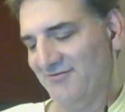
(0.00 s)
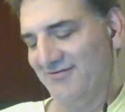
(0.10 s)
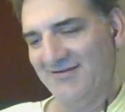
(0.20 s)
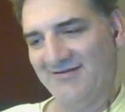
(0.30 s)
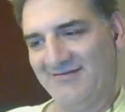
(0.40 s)

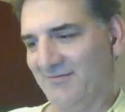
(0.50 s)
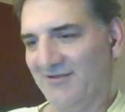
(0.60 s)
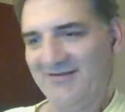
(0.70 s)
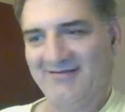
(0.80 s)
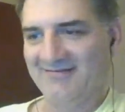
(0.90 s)
and I'm
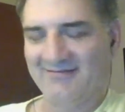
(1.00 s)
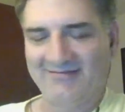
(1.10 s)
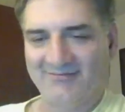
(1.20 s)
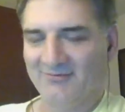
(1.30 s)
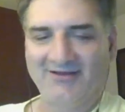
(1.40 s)
like,
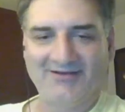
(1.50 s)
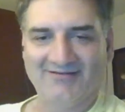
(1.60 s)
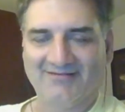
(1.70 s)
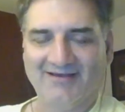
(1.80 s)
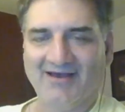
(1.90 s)

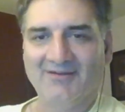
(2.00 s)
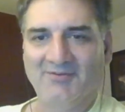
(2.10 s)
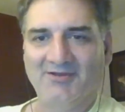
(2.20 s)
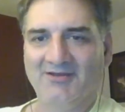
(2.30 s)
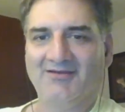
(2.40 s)
it's got to
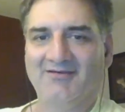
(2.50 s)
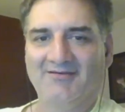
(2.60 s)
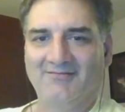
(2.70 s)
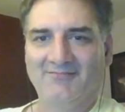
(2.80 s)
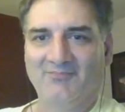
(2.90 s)

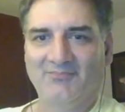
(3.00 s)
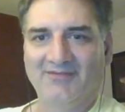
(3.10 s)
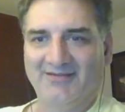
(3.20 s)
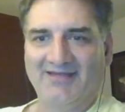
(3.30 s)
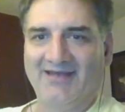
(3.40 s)
be
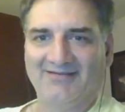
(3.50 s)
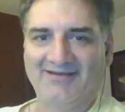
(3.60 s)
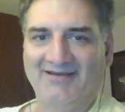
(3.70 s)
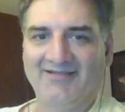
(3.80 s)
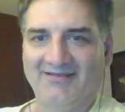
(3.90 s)
in
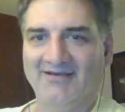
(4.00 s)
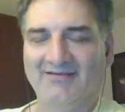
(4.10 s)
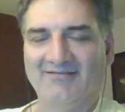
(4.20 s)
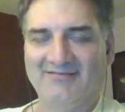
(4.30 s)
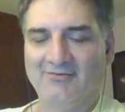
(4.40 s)
that key
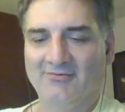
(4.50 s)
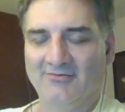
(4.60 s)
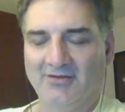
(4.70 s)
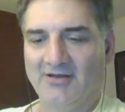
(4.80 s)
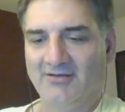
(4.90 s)
thing. And
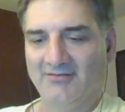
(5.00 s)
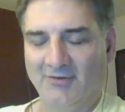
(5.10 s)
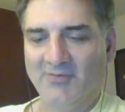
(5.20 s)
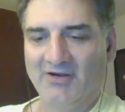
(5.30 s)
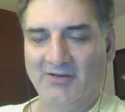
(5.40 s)
so
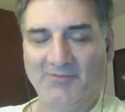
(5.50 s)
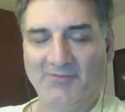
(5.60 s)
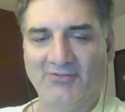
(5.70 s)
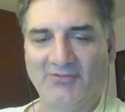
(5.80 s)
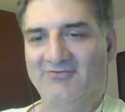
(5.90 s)
open it
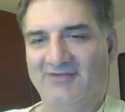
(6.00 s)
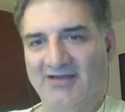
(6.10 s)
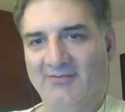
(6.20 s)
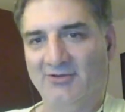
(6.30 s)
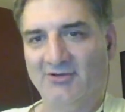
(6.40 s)
up a third
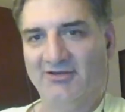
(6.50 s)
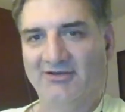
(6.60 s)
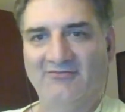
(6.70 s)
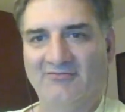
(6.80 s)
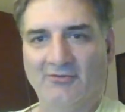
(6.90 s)
time and look,
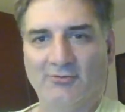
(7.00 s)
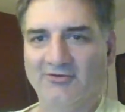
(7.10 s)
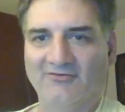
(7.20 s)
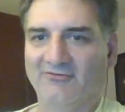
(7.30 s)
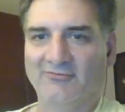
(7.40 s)
and the
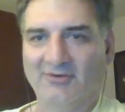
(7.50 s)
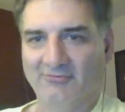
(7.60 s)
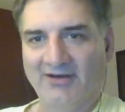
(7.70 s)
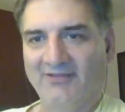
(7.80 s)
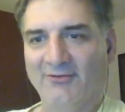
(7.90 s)
coordinates are
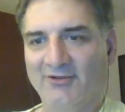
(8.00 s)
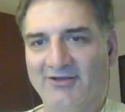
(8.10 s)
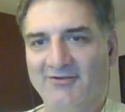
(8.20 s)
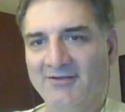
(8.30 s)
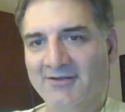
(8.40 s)
written right on the lid.